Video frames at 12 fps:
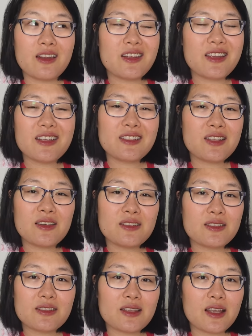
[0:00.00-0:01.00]
And it, it's not
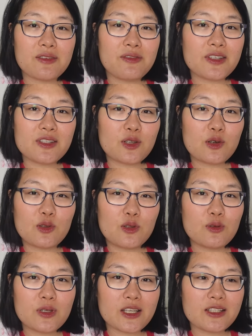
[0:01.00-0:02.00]
just like physical
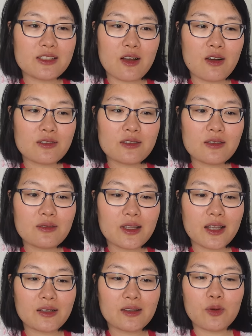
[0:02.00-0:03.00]
look; it's also
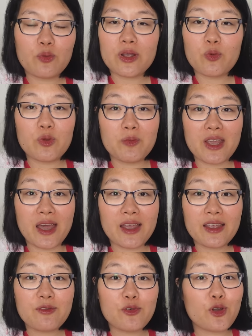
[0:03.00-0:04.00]
like the way we
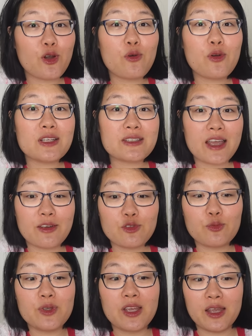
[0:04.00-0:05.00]
behave. We always have
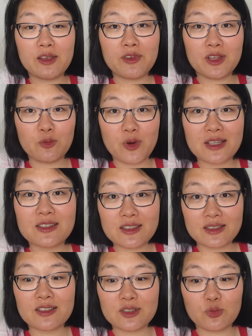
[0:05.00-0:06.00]
to behave in one
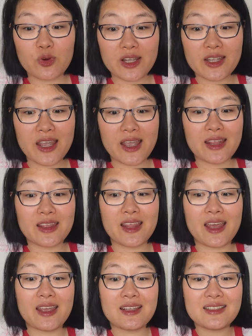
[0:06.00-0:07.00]
certain way, and
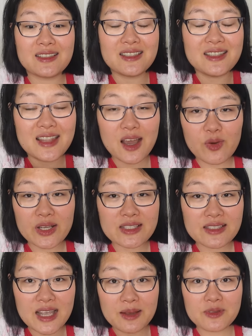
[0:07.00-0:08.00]
there is no
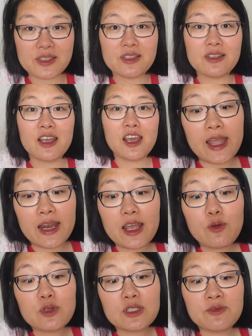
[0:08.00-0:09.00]
exception. And
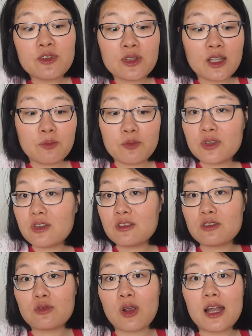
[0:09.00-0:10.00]
I was feeling pretty
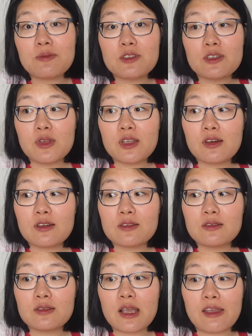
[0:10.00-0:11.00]
trapped because
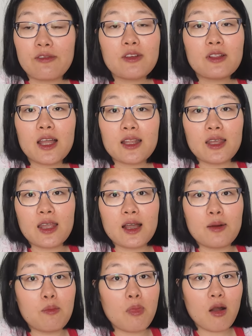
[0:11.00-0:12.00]
because I feel like there
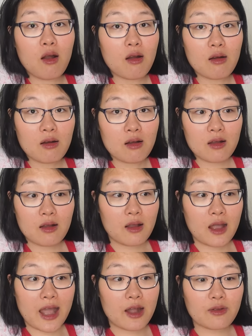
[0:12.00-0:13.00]
are more
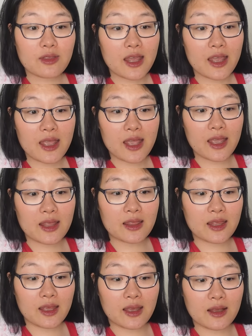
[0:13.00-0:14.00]
out there and
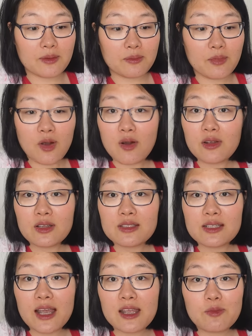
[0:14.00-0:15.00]
there are more
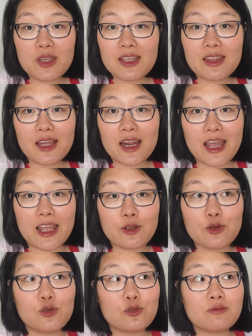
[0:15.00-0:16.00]
inside me that I
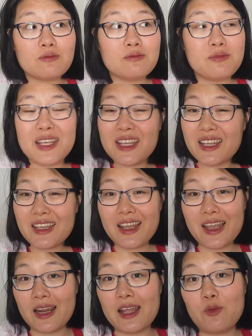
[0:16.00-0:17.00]
could be
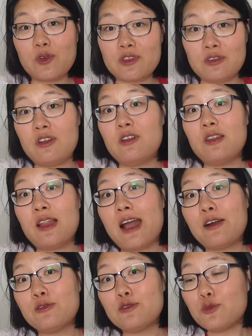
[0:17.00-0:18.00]
and I was not
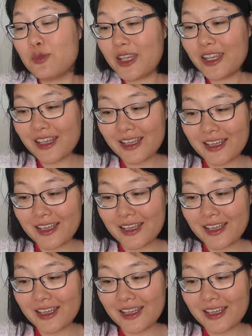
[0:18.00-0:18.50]
allowed to be.